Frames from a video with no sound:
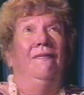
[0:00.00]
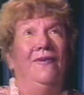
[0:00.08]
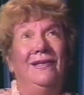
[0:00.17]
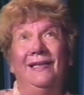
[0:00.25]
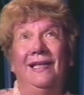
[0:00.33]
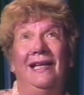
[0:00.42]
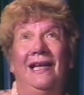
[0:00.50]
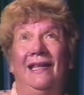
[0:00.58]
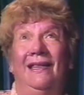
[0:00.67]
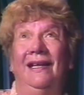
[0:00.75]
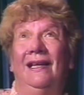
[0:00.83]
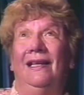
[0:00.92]
First thing I
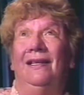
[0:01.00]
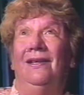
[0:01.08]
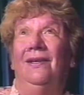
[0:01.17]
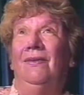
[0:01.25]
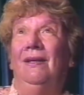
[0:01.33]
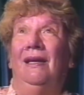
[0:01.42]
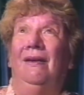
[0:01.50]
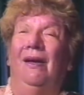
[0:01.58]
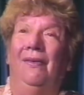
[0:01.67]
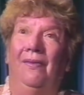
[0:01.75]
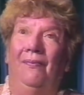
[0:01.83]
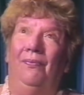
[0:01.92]
think I'd do,
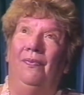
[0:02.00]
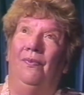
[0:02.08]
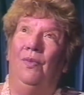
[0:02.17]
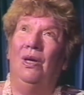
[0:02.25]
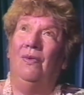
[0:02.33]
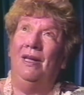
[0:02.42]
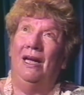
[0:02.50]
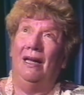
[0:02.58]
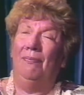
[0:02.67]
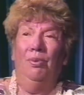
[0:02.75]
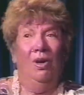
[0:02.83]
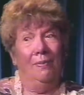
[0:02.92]
well,
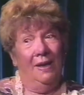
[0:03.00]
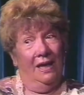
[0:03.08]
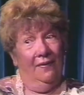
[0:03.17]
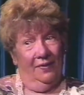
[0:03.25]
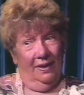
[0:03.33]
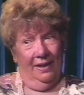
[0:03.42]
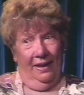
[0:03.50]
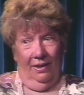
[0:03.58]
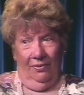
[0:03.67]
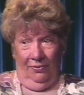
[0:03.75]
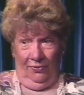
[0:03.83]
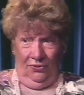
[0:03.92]
I'd probably have to take a little